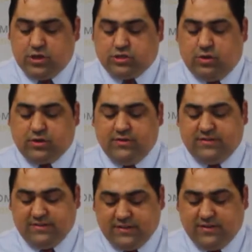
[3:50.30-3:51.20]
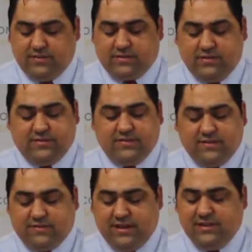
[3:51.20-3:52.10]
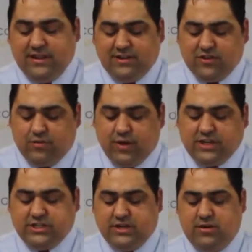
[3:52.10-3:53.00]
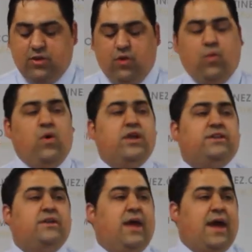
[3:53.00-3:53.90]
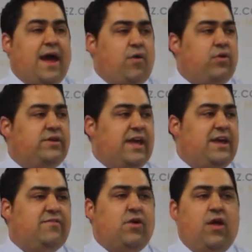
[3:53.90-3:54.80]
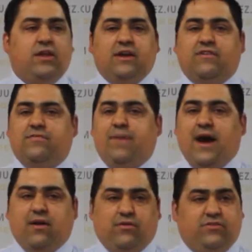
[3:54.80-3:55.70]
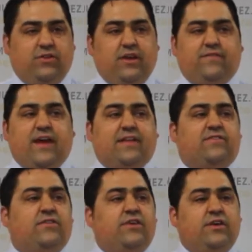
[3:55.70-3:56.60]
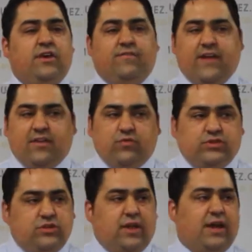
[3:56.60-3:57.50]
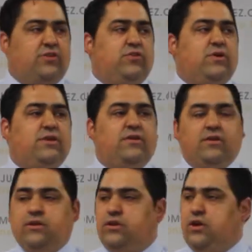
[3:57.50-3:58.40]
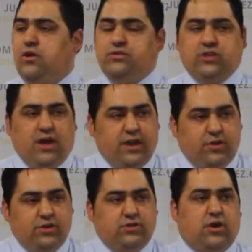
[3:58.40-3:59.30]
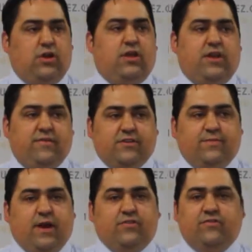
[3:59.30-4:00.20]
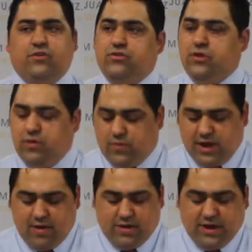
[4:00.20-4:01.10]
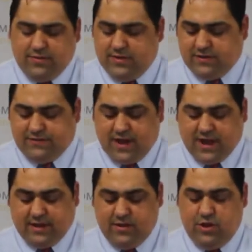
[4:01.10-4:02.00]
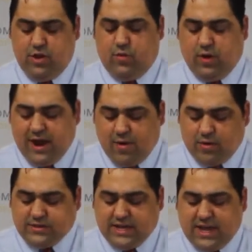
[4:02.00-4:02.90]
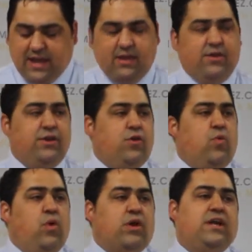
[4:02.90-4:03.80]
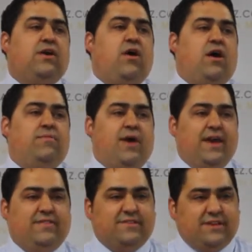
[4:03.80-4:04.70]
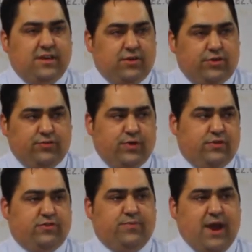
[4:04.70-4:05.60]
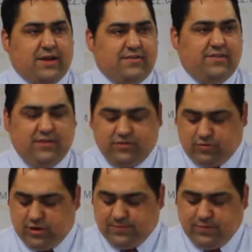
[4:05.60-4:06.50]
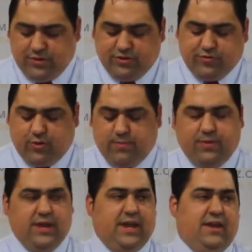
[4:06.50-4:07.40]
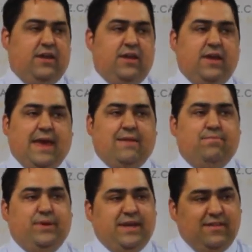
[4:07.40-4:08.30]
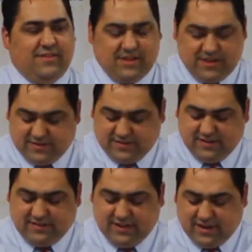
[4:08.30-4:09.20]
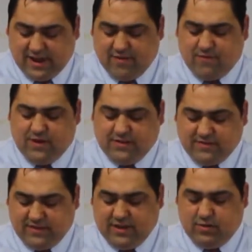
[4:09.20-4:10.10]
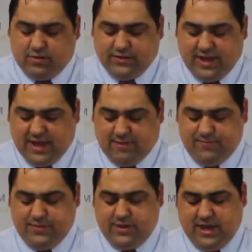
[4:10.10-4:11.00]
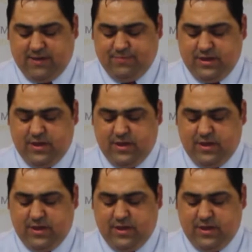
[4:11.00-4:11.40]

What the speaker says: So consistency in lead generation, 1 hour a day of calling expireds. If that's what you like doing, John, I know you call a lot of expireds. doing it 1 hour a day, that's fine. 1 hour a day working on my skills, whether it's practicing scripts, whether it's role playing, and being consistent every single day, okay?